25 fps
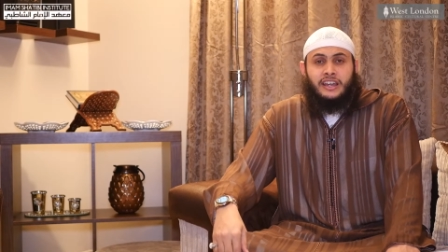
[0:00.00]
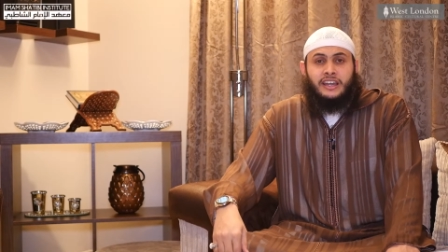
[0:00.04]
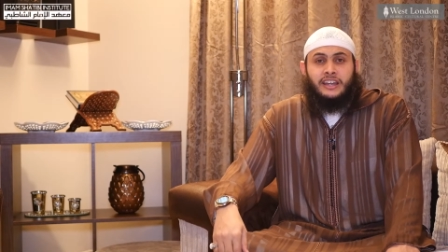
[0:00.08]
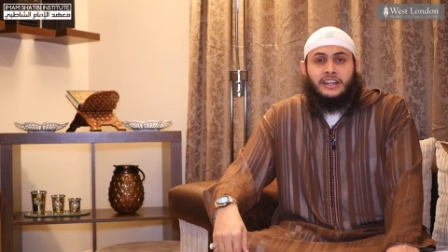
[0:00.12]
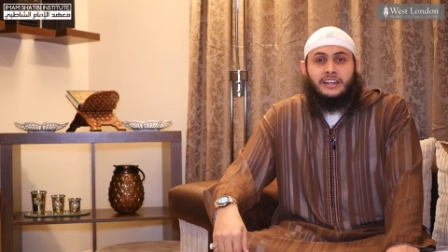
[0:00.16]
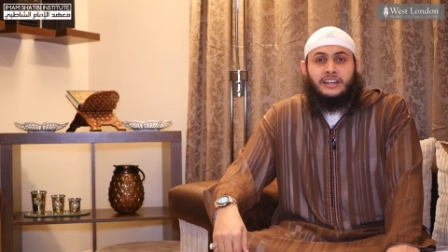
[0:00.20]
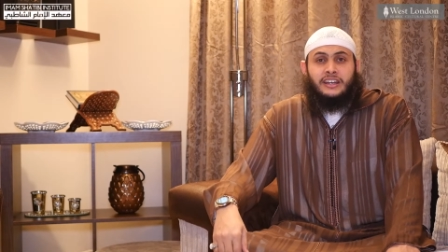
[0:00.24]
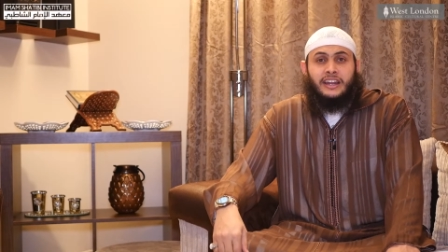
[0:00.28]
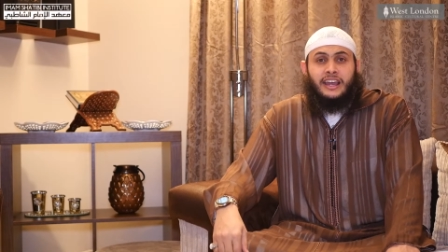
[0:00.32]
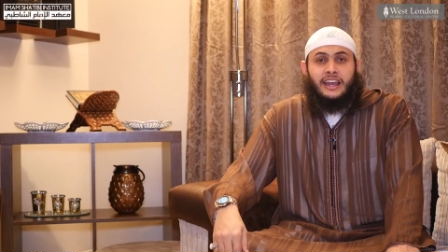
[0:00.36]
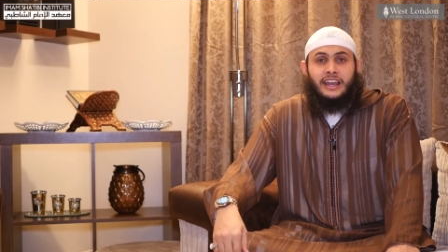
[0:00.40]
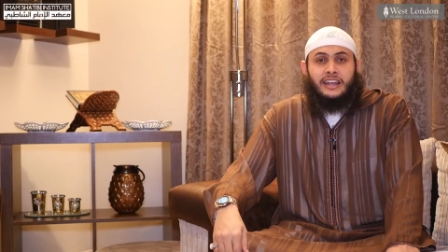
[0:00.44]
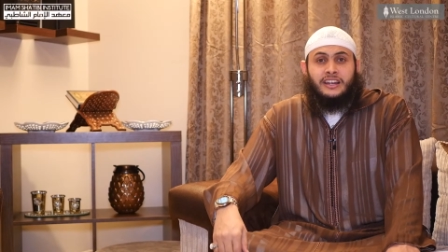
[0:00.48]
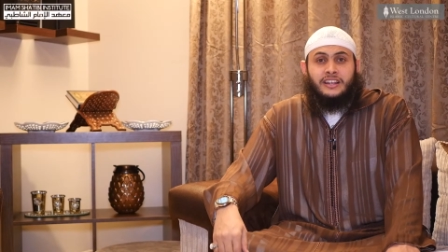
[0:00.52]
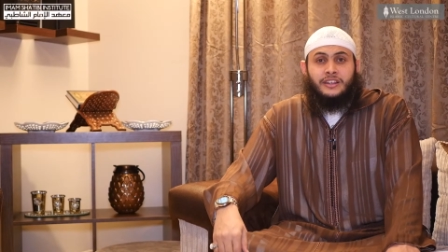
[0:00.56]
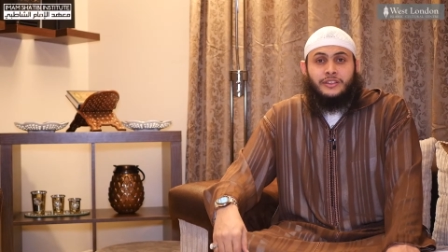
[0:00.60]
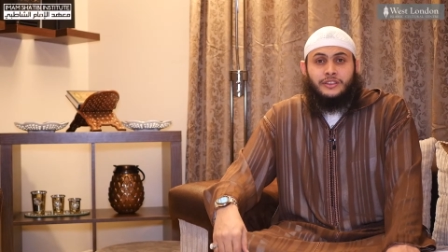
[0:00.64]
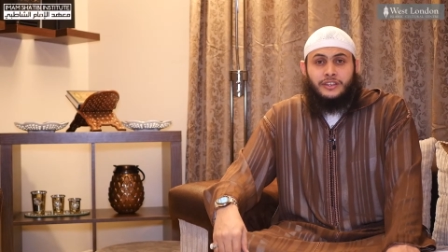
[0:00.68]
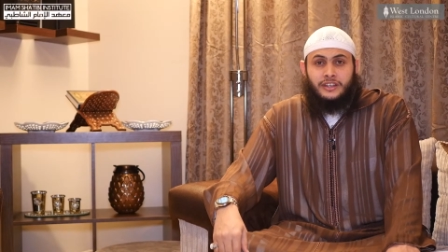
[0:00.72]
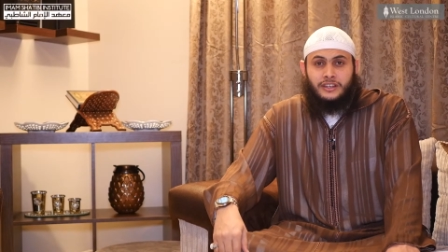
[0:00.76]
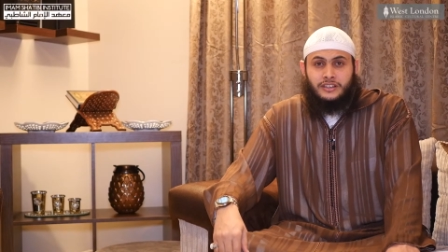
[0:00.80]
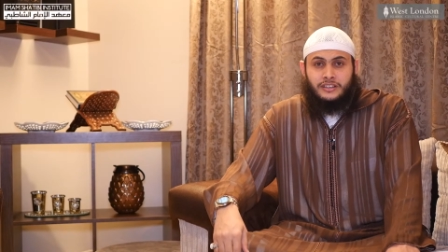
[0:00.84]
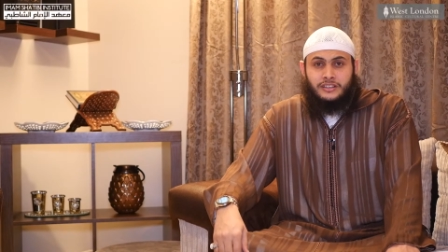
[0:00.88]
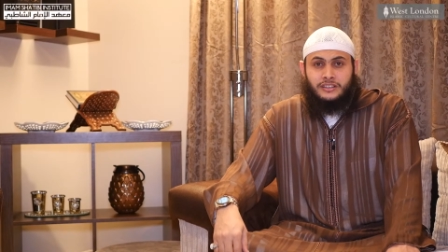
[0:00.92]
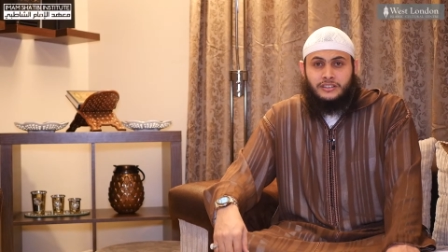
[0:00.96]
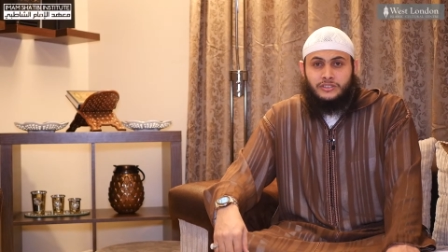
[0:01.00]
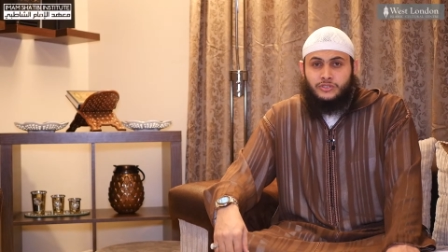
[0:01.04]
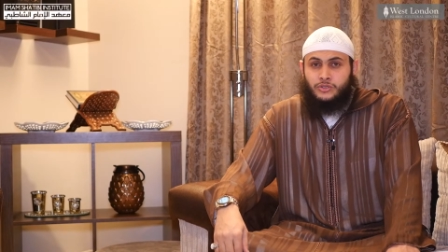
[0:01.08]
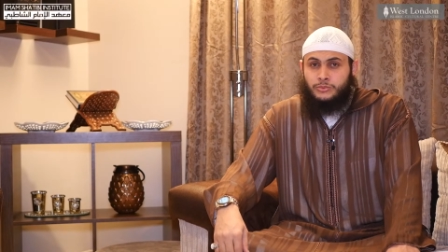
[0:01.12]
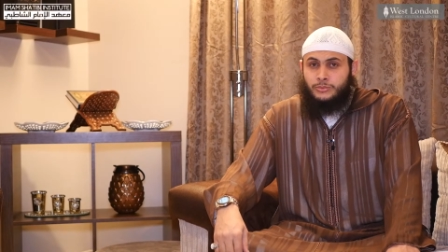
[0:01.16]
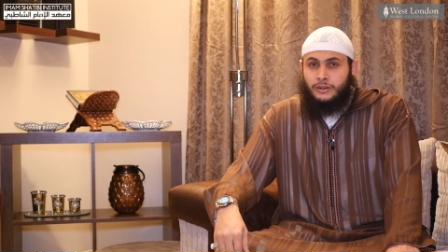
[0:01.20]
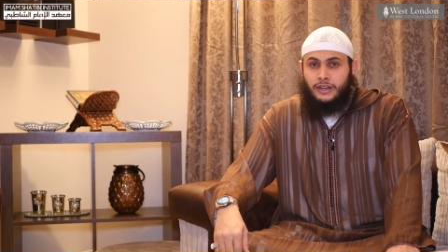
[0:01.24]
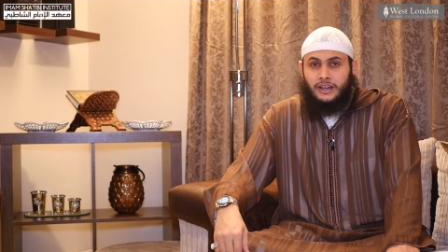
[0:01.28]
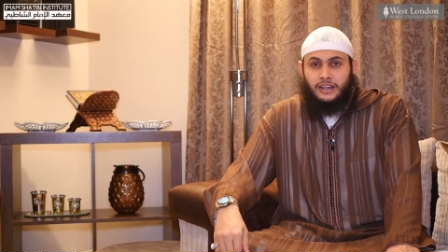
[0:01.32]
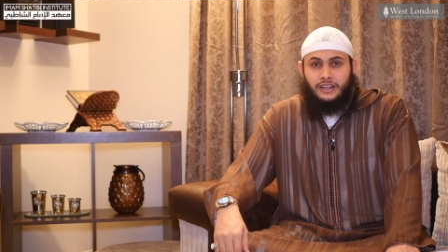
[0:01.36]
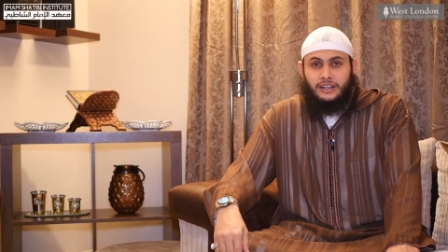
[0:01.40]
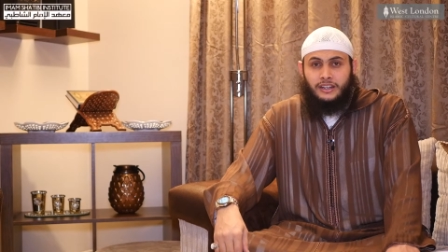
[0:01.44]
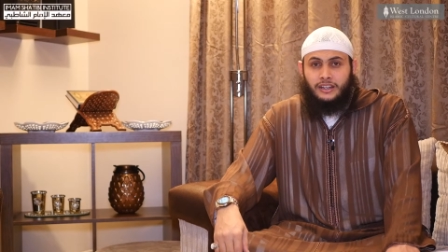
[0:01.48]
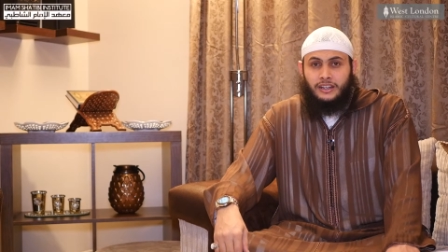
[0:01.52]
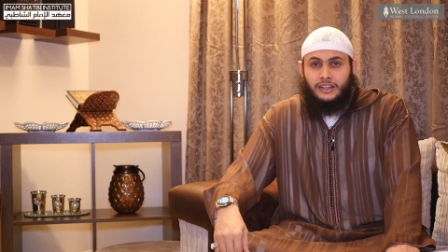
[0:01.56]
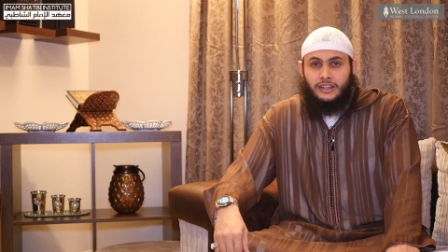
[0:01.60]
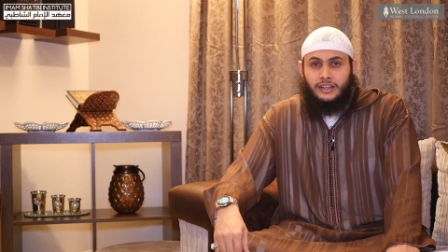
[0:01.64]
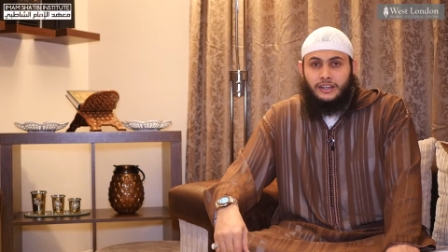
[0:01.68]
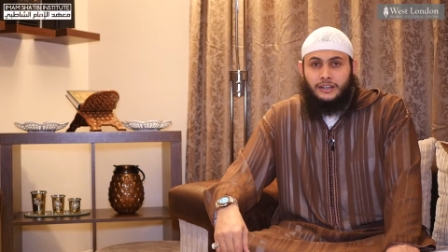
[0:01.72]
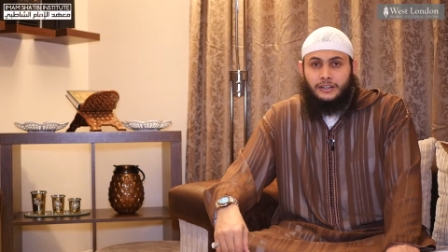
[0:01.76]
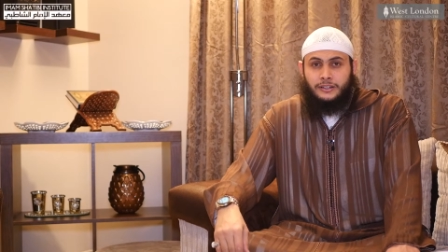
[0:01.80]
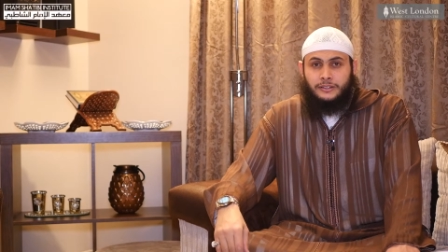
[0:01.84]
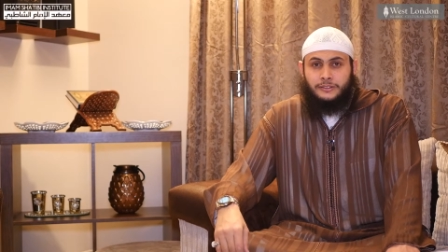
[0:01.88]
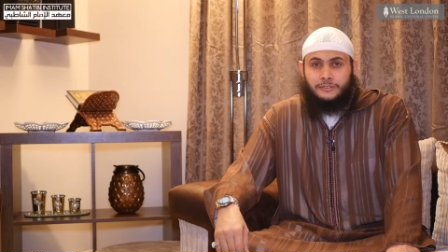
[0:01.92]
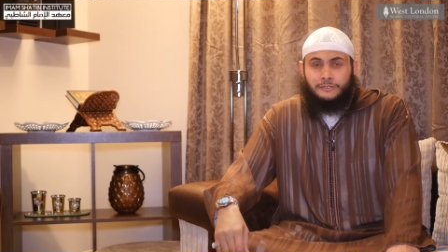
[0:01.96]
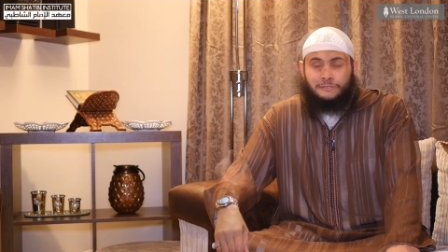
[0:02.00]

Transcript: in anything. Subhanallah.